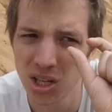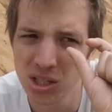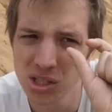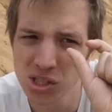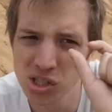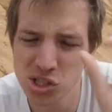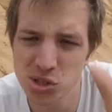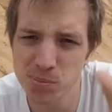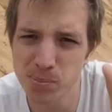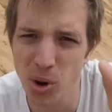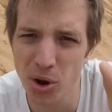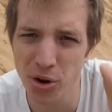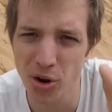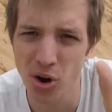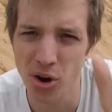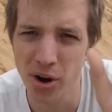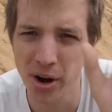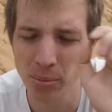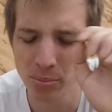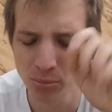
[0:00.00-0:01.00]
spot
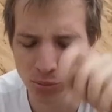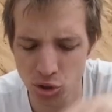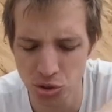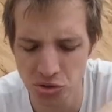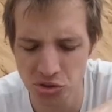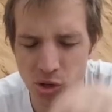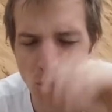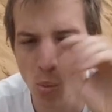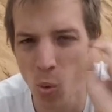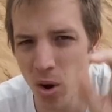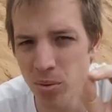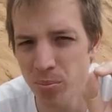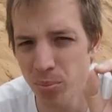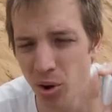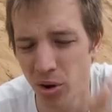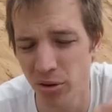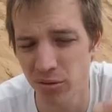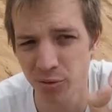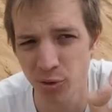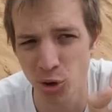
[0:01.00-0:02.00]
on, I'm using one
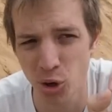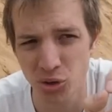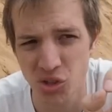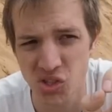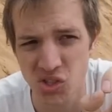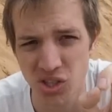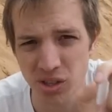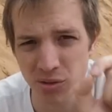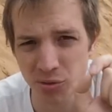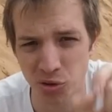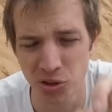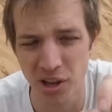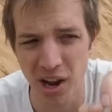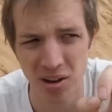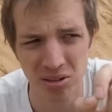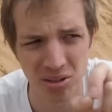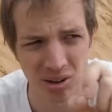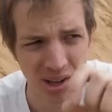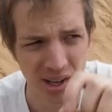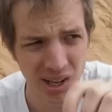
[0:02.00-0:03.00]
point focusing for
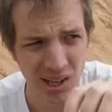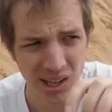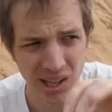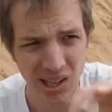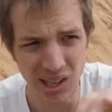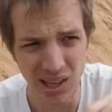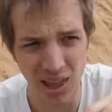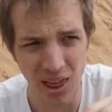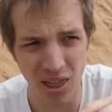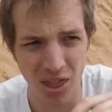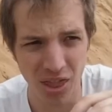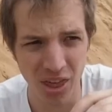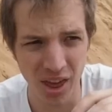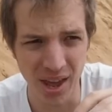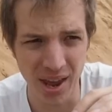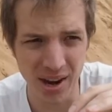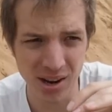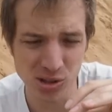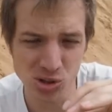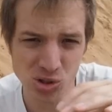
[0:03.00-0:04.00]
now,
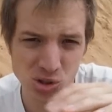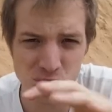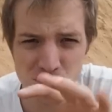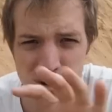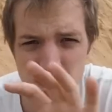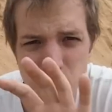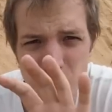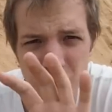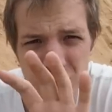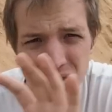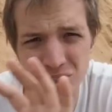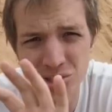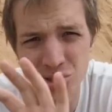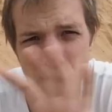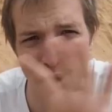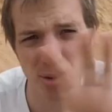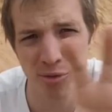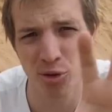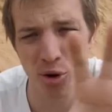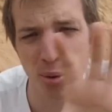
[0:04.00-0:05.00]
then as soon as my
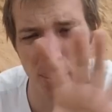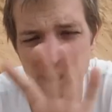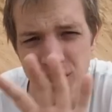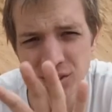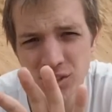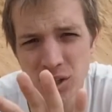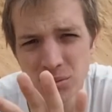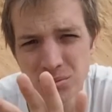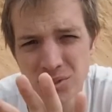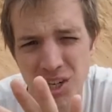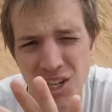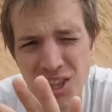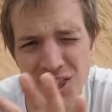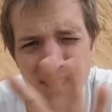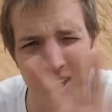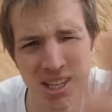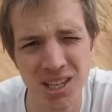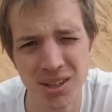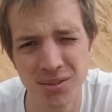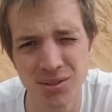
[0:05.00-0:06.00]
surfer or my subject
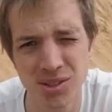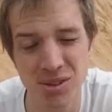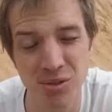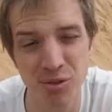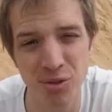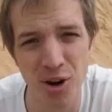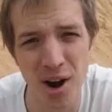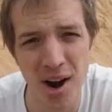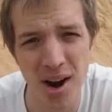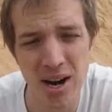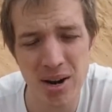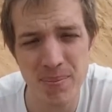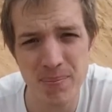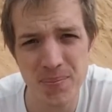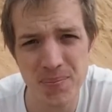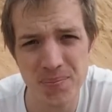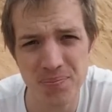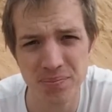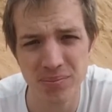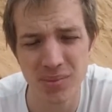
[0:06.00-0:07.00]
leaves the frame,
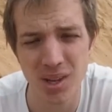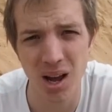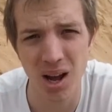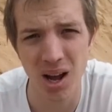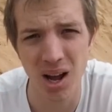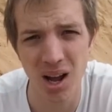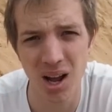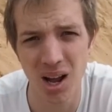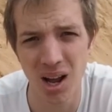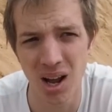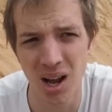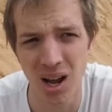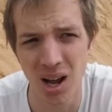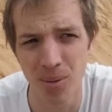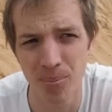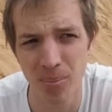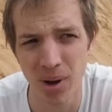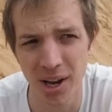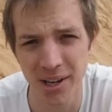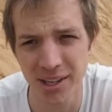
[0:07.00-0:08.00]

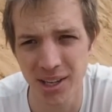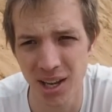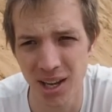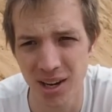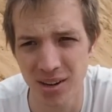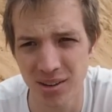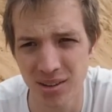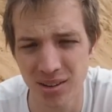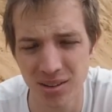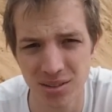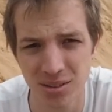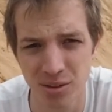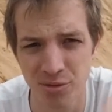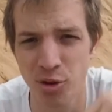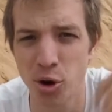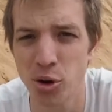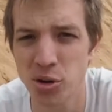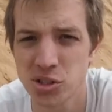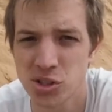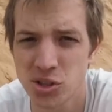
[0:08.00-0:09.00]
I get the
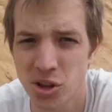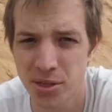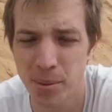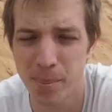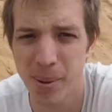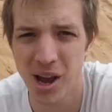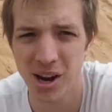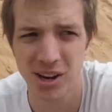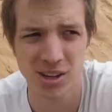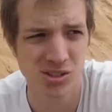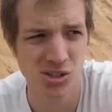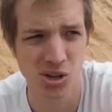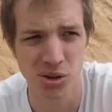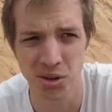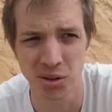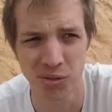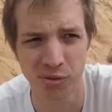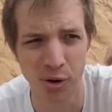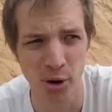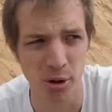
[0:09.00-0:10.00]
focus on the back, so
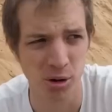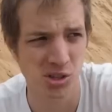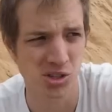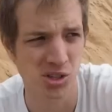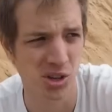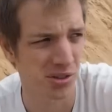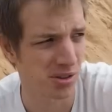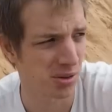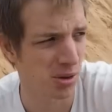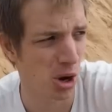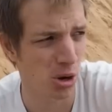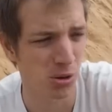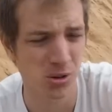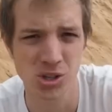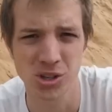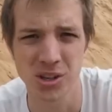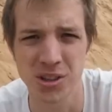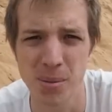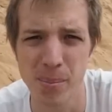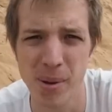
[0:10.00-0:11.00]
it'll focus on the
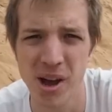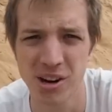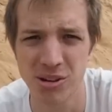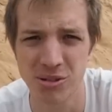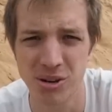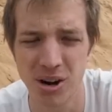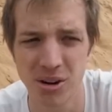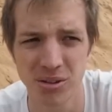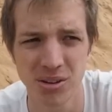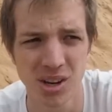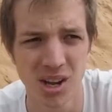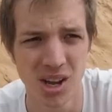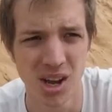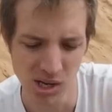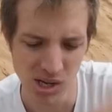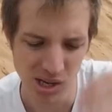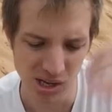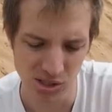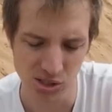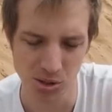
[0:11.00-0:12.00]
ocean in the background.
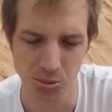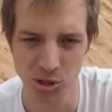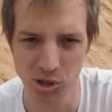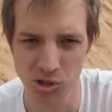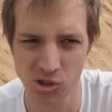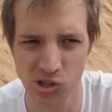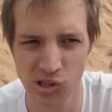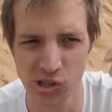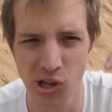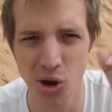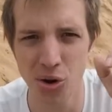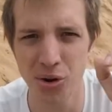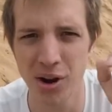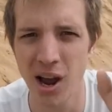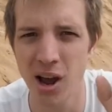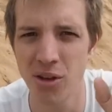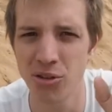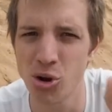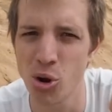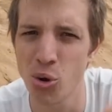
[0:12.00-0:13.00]
So I'm going to slow
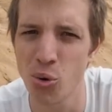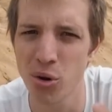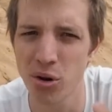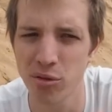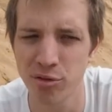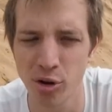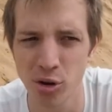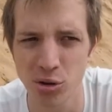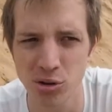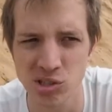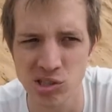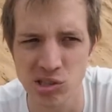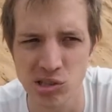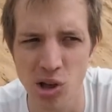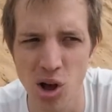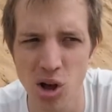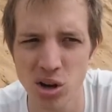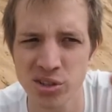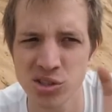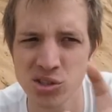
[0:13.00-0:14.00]
down the autofocus
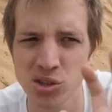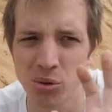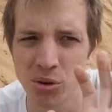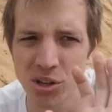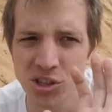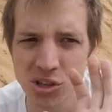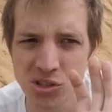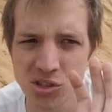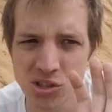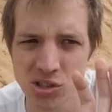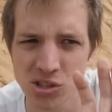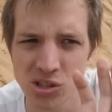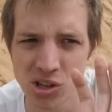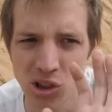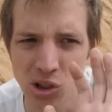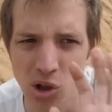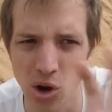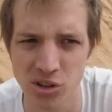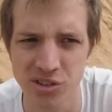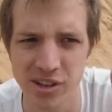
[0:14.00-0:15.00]
lock so it doesn't
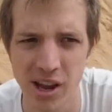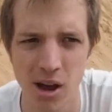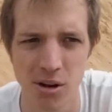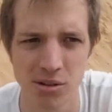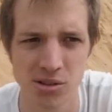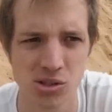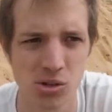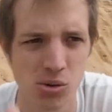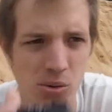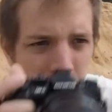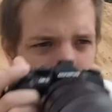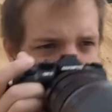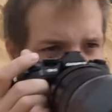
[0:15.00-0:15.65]
lock down as quick.